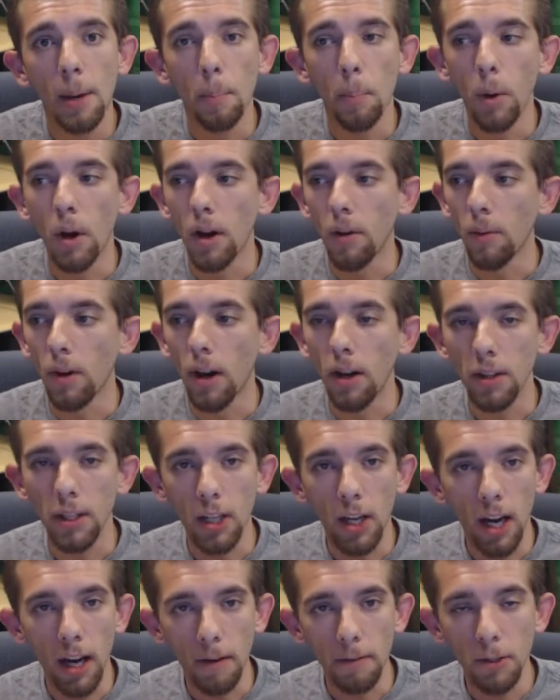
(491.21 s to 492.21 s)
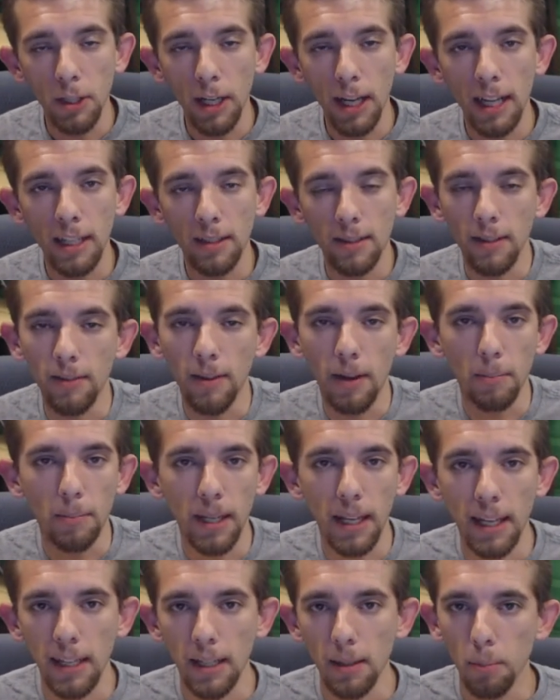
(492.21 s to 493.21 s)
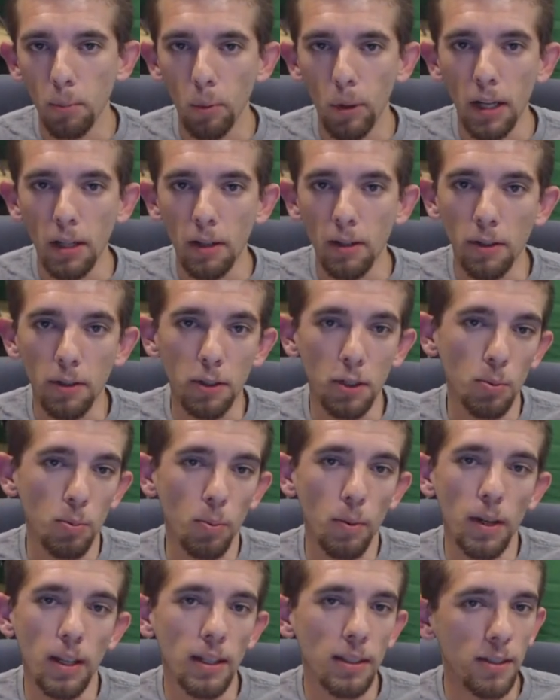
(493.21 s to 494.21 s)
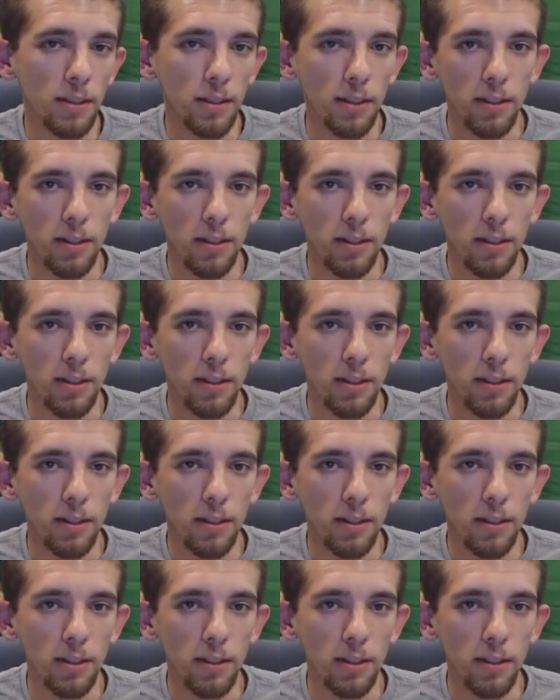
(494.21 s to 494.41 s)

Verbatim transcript: but on the off chance if I'm taking a break or just want to listen